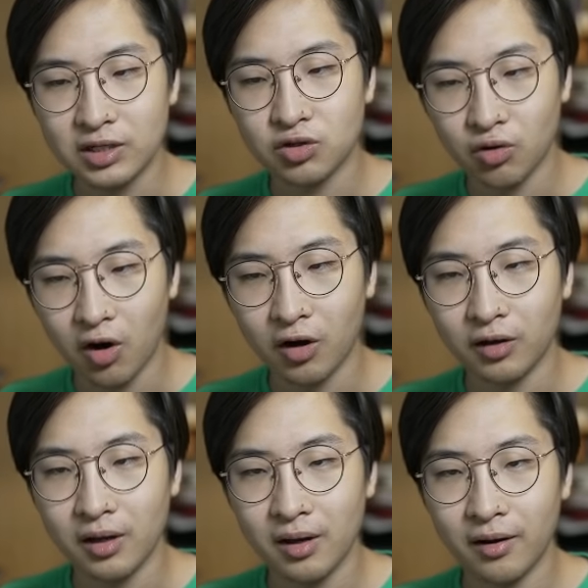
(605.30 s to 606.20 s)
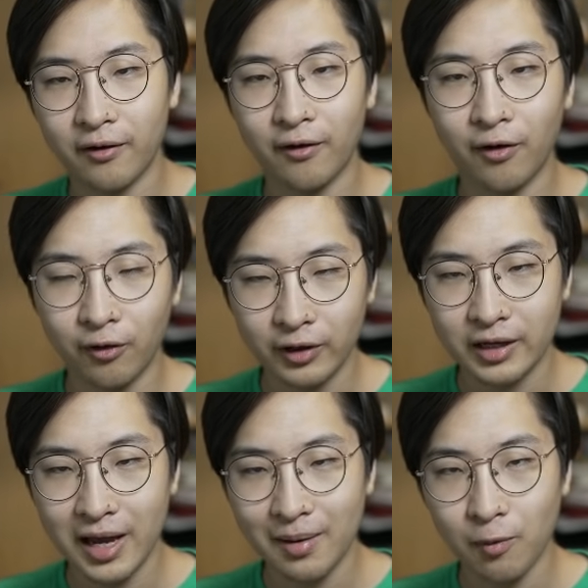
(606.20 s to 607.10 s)
a strong early
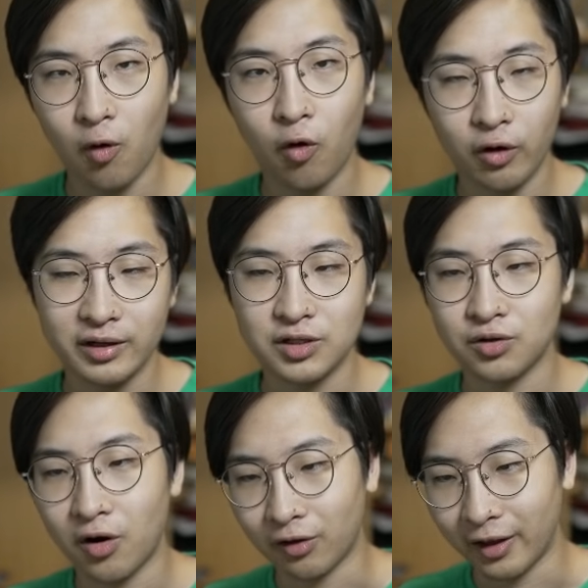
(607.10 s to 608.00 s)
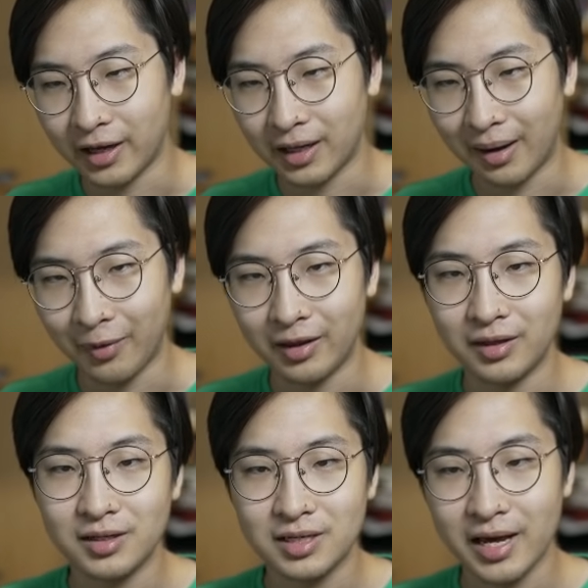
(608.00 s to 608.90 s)
game or a strong late game, and
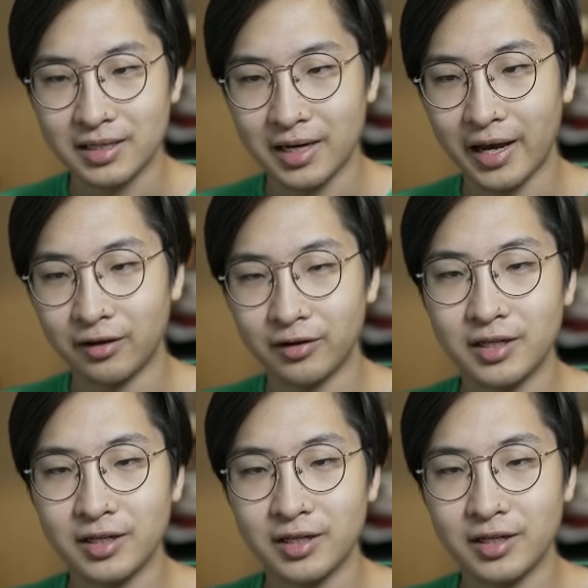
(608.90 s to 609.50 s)
this has neither.